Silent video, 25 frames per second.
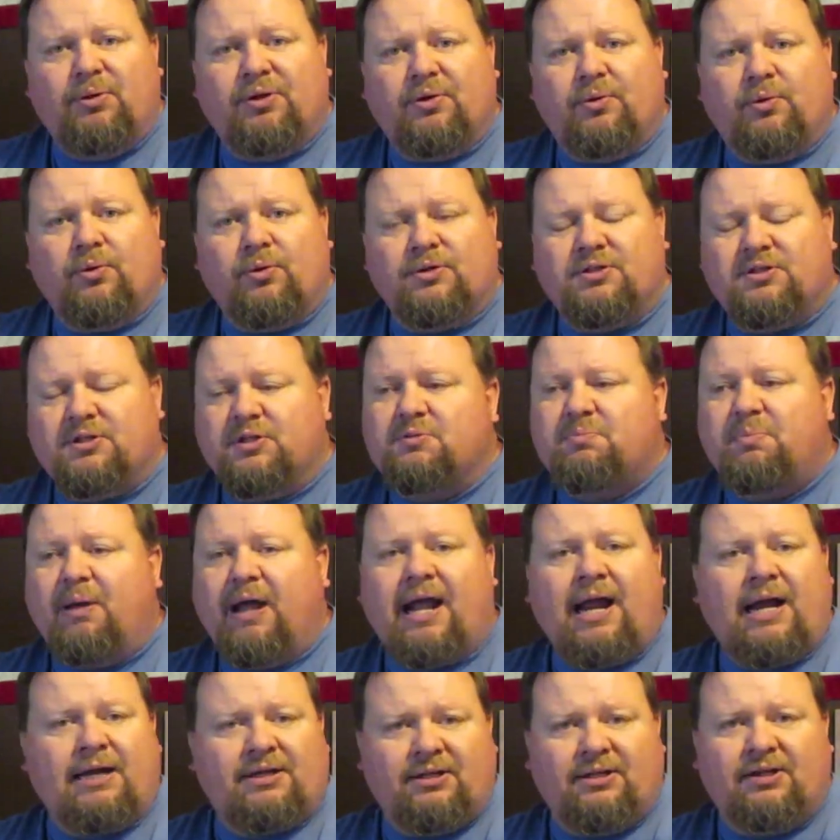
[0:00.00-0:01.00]
with horses
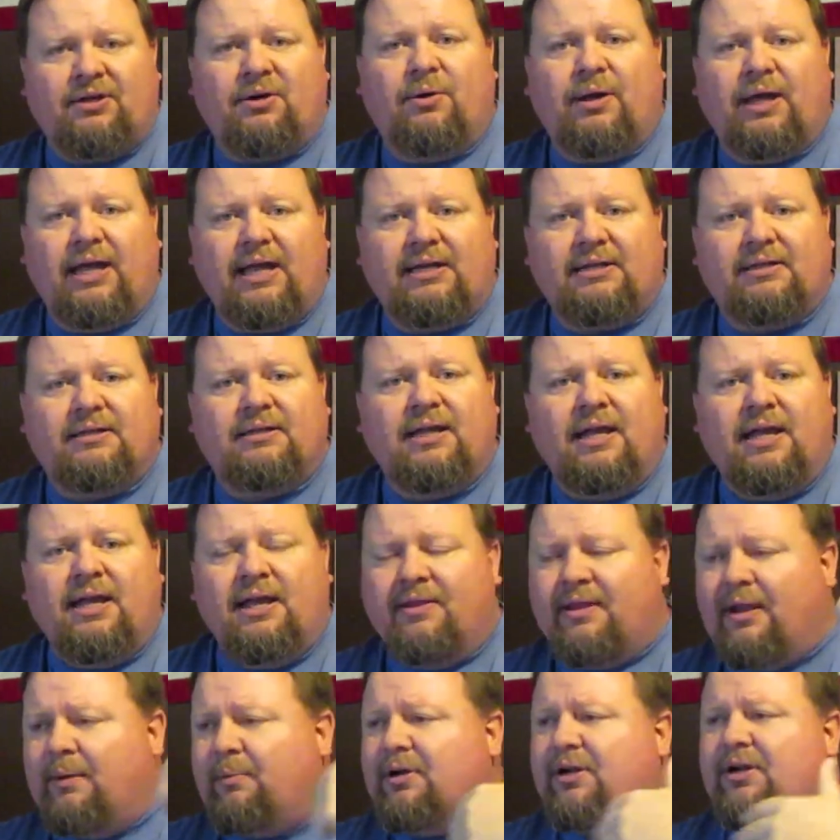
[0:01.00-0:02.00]
back to go ahead and
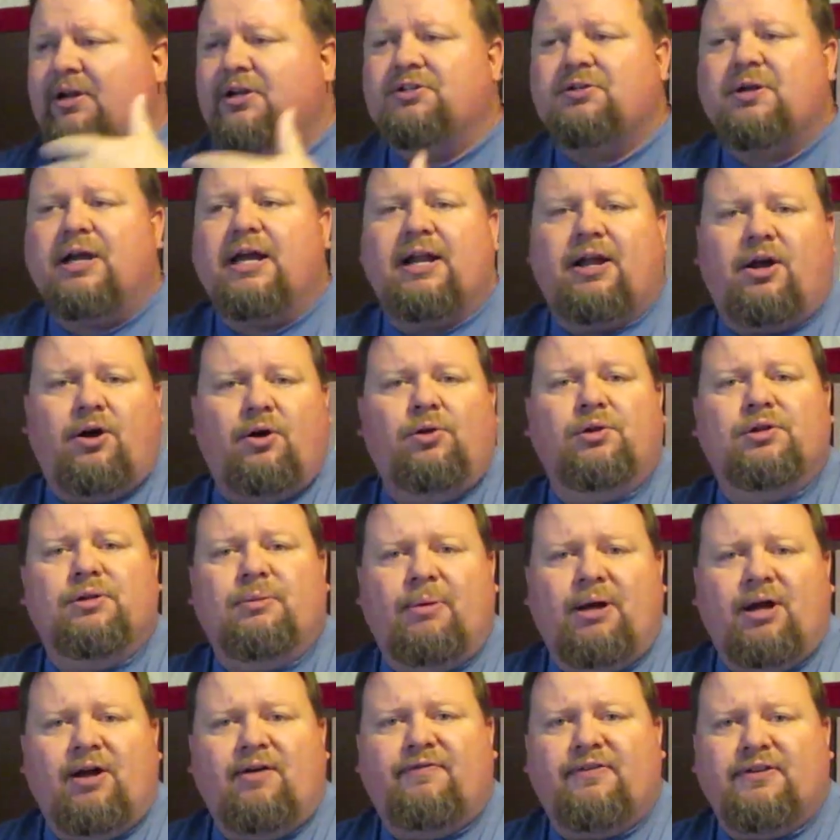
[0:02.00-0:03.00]
they were going to try to hold
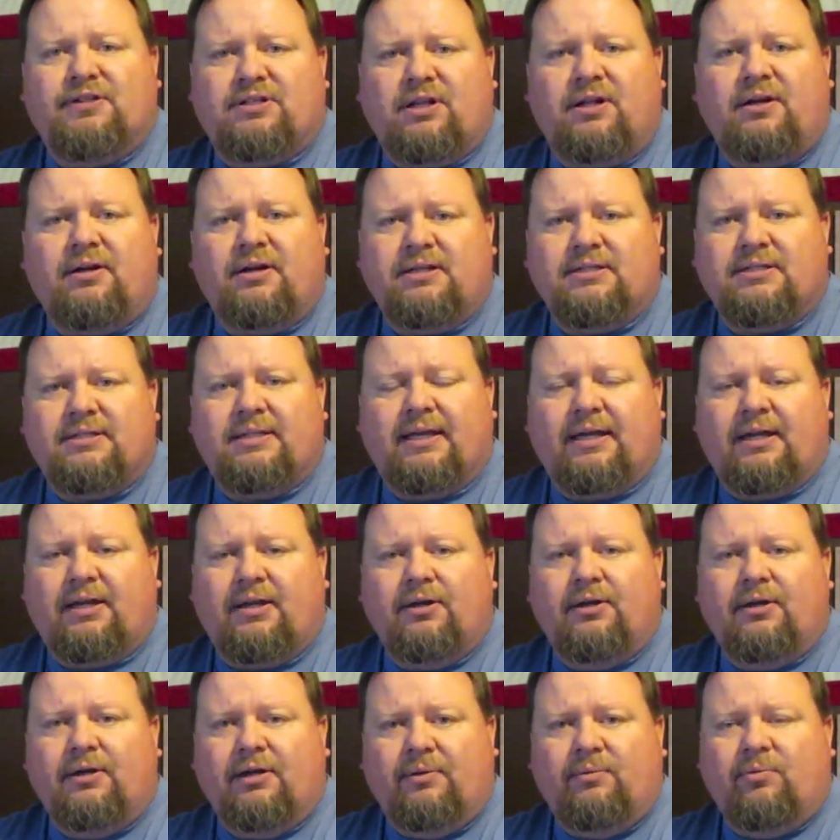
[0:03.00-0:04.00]
them off as long as they
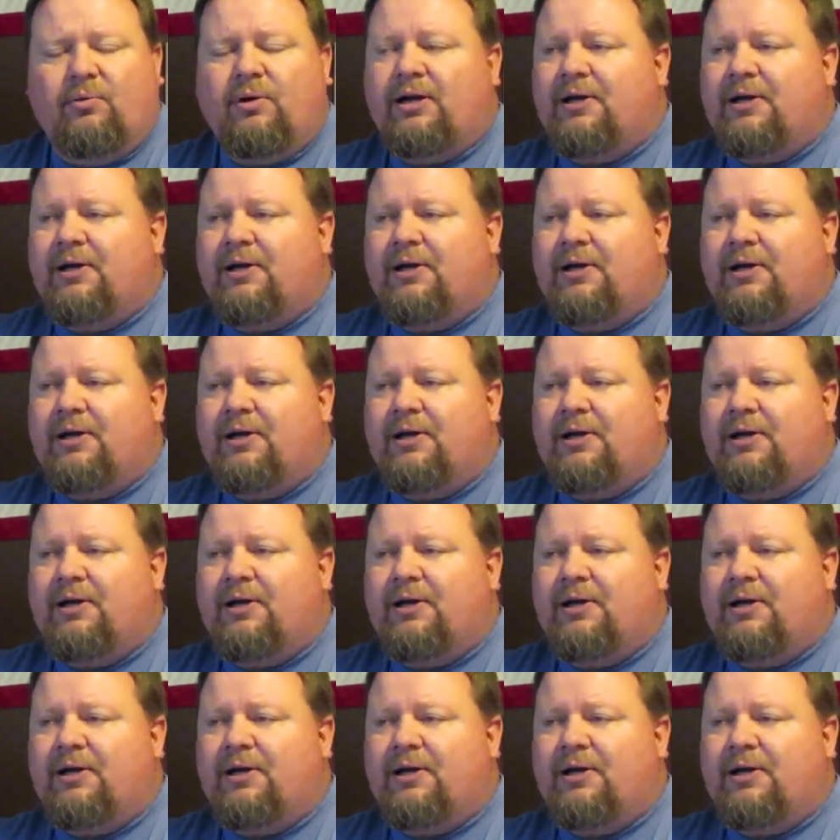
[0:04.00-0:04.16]
could.